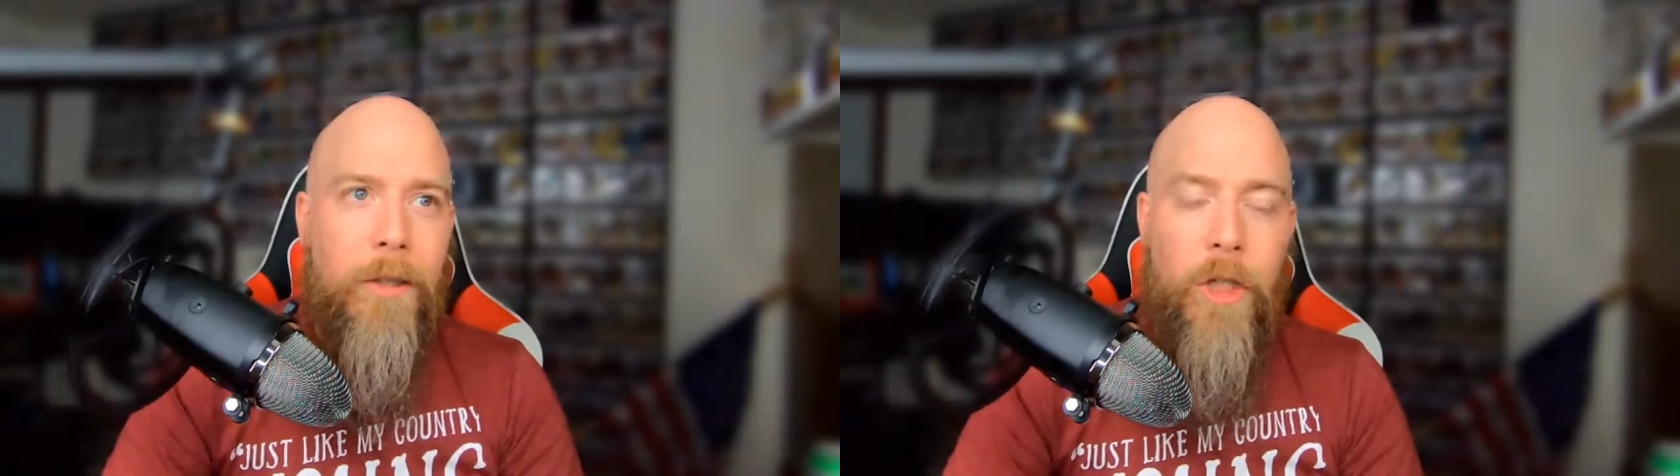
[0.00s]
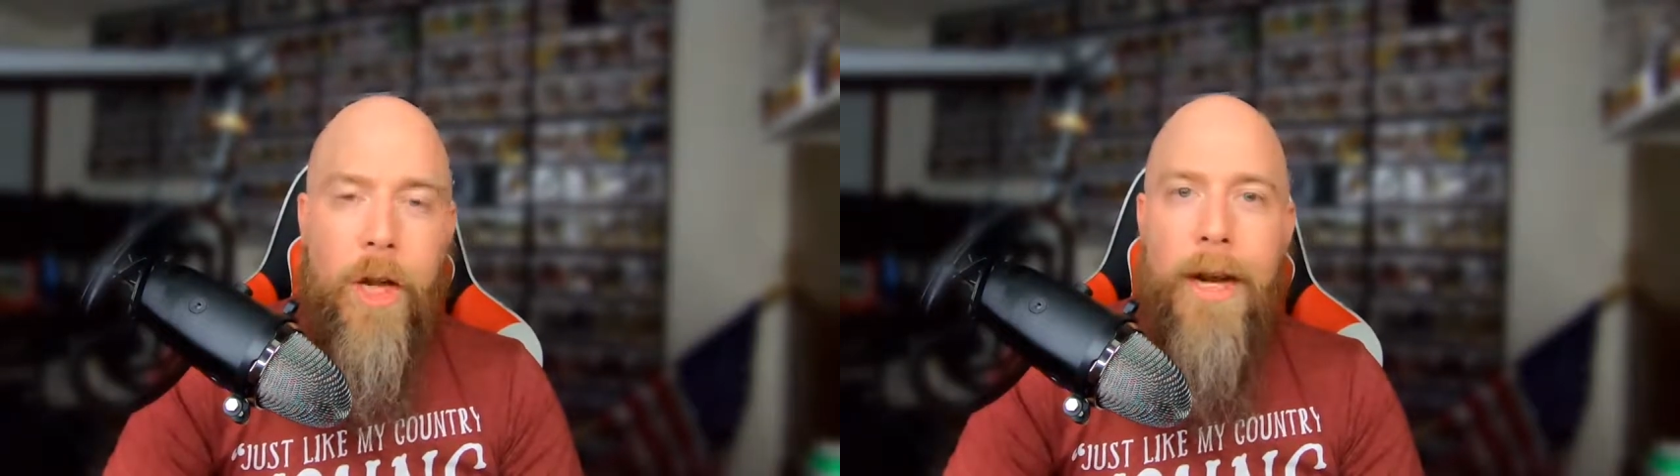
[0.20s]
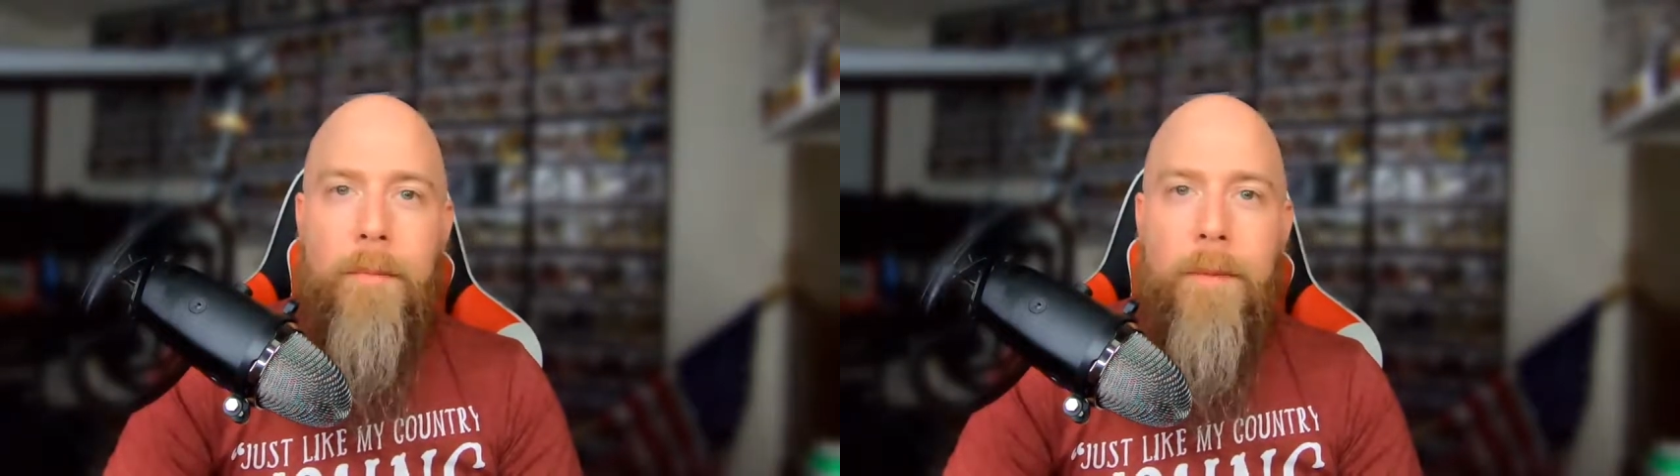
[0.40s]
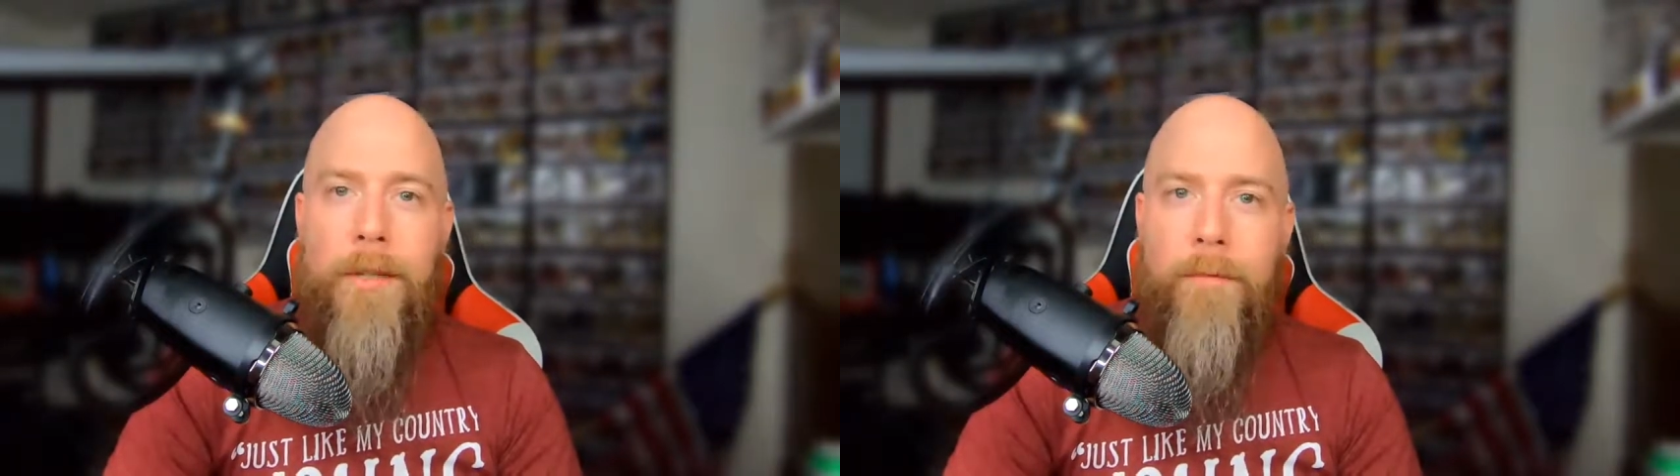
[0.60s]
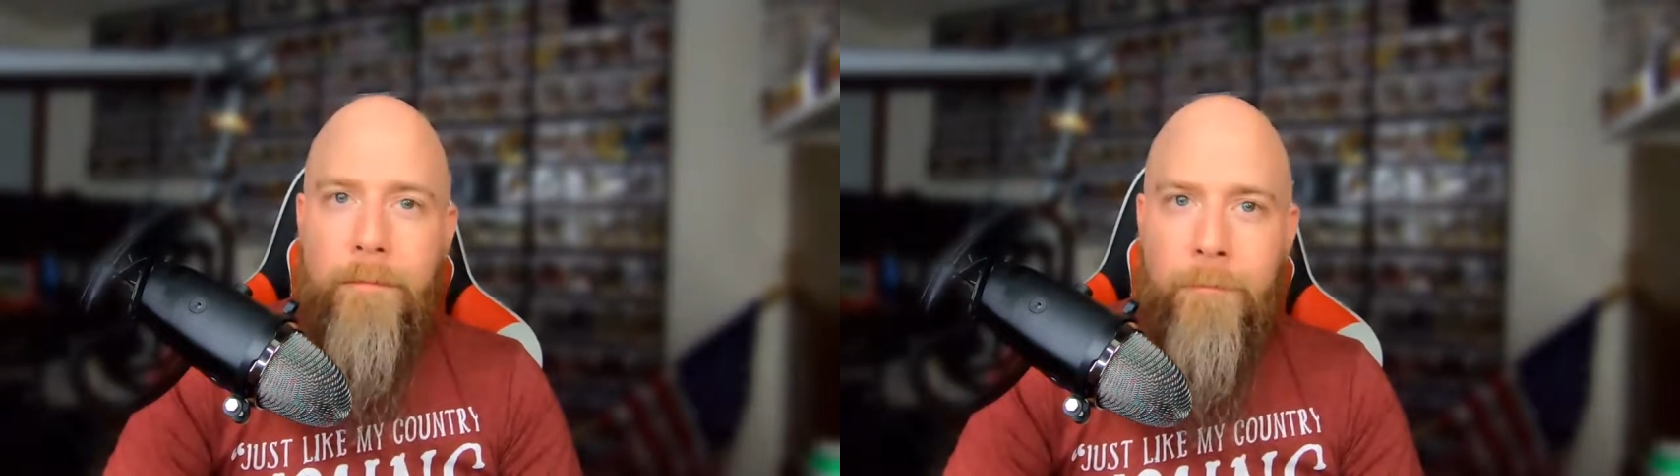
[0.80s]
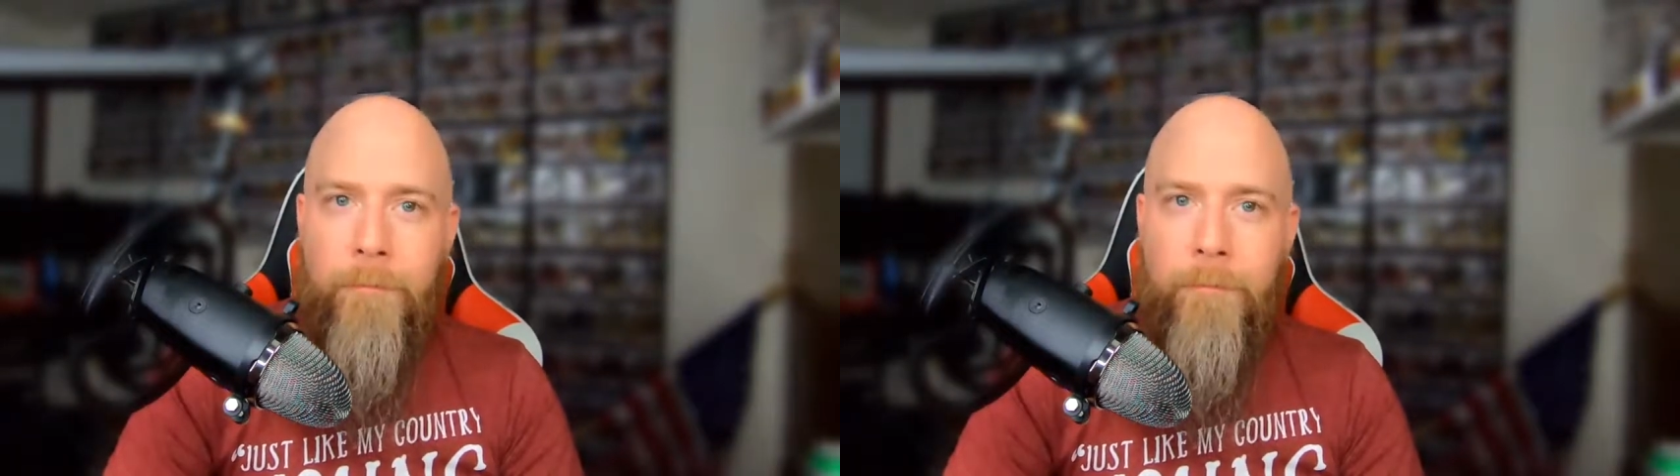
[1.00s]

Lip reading: Chinamen,